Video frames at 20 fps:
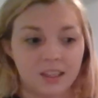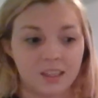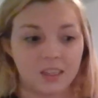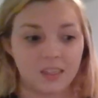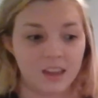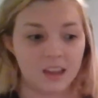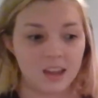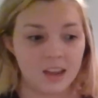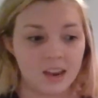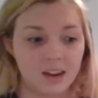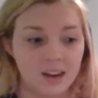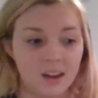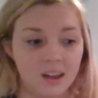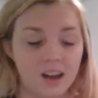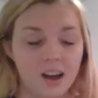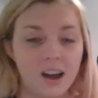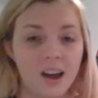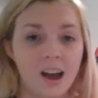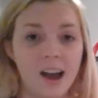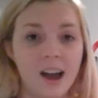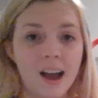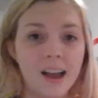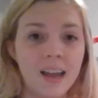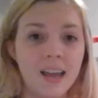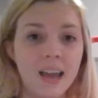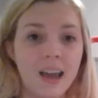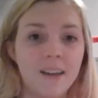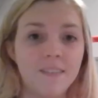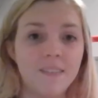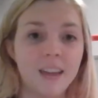Then I
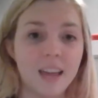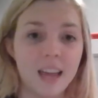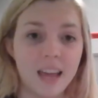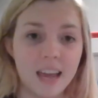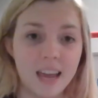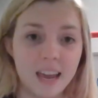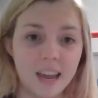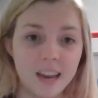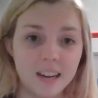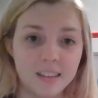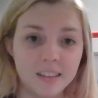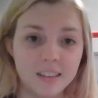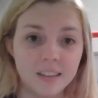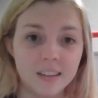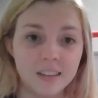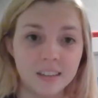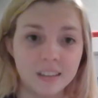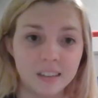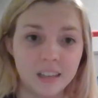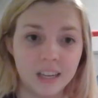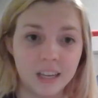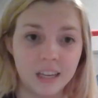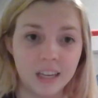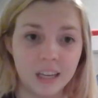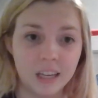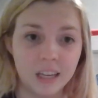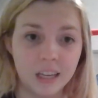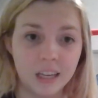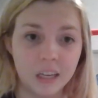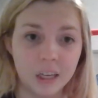have 8
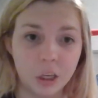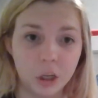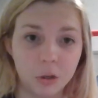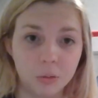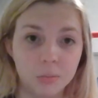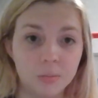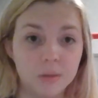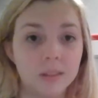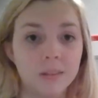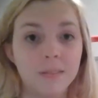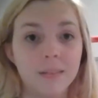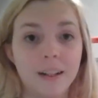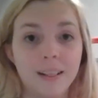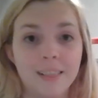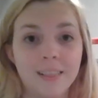linking cubes.